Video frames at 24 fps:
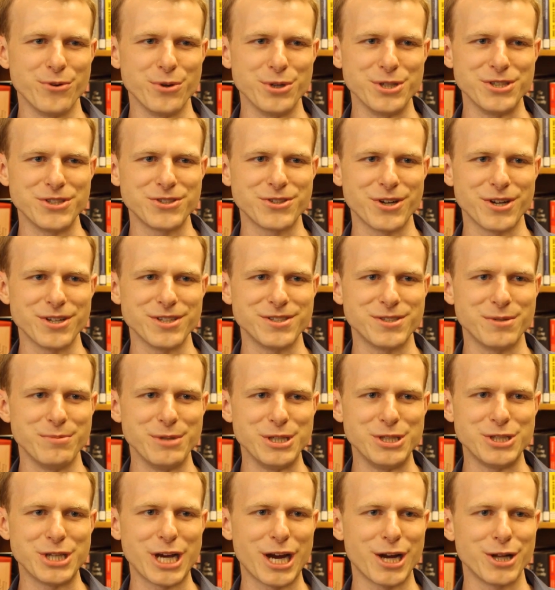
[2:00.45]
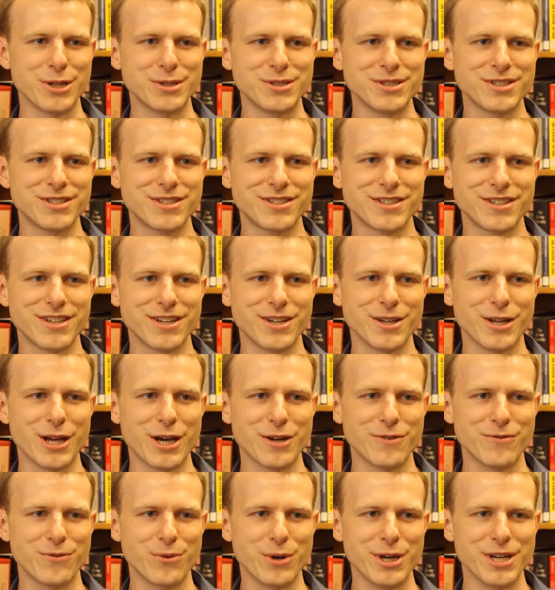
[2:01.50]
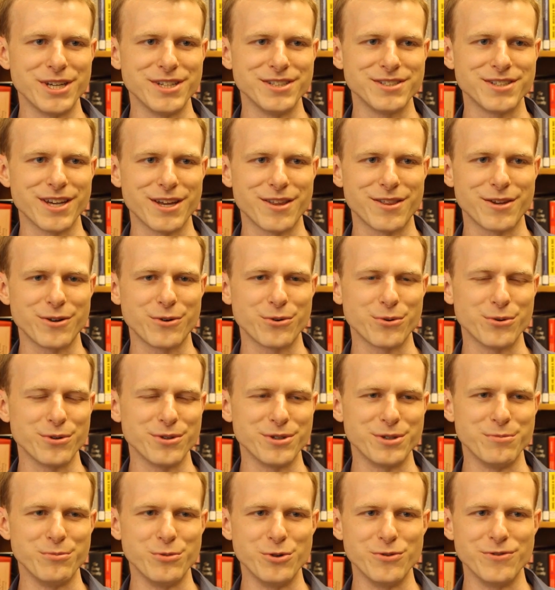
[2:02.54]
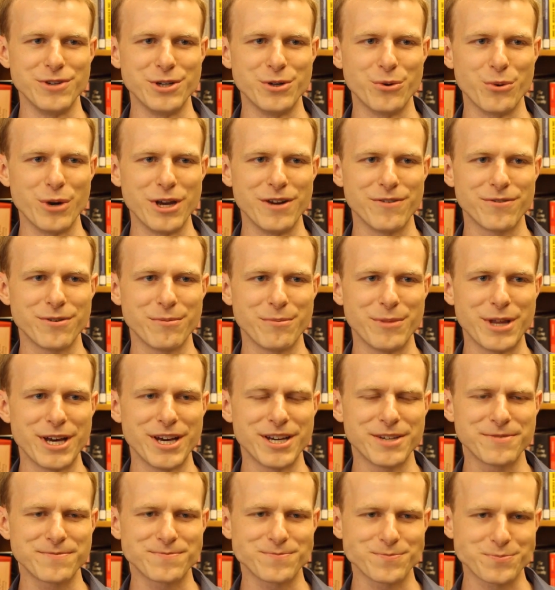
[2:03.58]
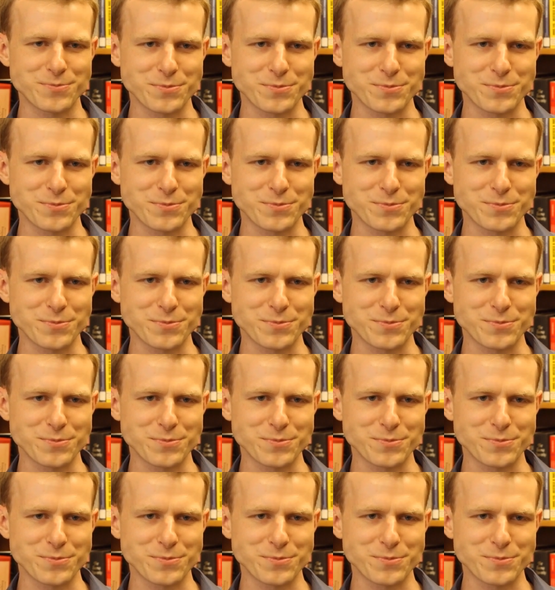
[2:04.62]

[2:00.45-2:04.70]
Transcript: really started to be challenged in a lot of ways. I think we're really moving away from that.